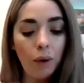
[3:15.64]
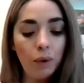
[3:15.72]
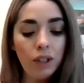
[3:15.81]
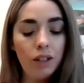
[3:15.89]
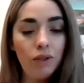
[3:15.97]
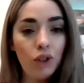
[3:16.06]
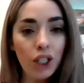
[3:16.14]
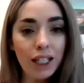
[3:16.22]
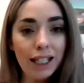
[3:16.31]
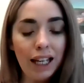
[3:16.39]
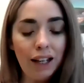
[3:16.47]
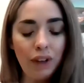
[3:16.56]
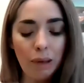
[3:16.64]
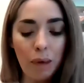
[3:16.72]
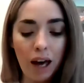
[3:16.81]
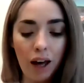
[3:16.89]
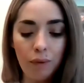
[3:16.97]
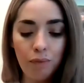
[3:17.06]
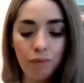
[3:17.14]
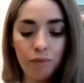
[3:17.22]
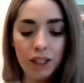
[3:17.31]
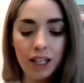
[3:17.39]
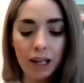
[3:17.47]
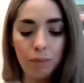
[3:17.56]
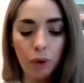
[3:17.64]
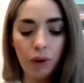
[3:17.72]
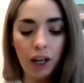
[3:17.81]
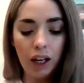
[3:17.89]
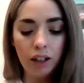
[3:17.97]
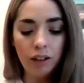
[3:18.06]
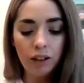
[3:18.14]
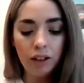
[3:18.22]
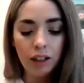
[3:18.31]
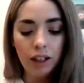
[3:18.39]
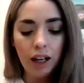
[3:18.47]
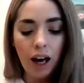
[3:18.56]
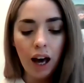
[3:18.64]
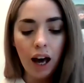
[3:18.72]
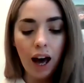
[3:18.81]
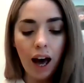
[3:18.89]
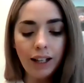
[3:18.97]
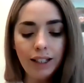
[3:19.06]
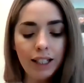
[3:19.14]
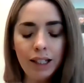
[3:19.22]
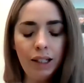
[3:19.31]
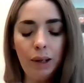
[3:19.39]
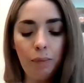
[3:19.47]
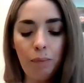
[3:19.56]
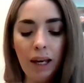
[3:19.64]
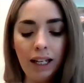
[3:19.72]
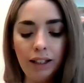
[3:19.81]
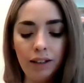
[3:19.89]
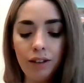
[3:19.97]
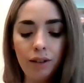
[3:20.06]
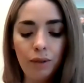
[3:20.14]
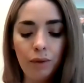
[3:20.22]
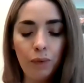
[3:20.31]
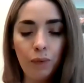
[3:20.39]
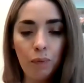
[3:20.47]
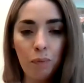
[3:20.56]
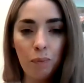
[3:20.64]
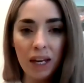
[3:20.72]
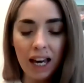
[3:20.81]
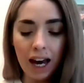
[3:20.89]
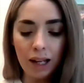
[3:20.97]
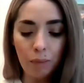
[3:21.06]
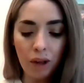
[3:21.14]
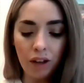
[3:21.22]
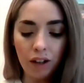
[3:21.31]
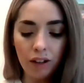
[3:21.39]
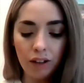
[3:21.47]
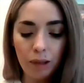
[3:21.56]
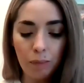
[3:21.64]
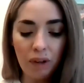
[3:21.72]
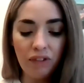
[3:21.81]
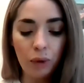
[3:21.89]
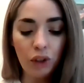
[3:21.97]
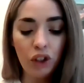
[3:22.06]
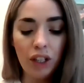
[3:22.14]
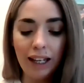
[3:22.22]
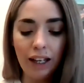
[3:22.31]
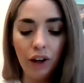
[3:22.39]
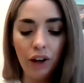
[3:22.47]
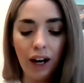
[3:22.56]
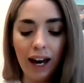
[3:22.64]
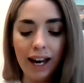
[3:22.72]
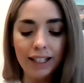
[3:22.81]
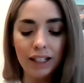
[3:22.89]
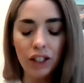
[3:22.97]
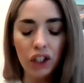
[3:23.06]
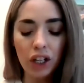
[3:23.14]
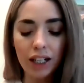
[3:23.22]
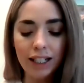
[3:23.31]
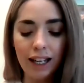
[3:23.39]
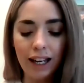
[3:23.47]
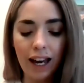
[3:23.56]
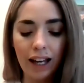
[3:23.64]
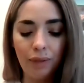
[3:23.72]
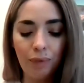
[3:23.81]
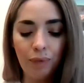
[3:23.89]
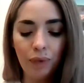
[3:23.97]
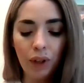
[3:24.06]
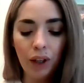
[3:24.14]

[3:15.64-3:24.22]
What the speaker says: "I was just leaving, ma'am," said Maria. "I didn't mean," began Mother, before shaking her head and starting again.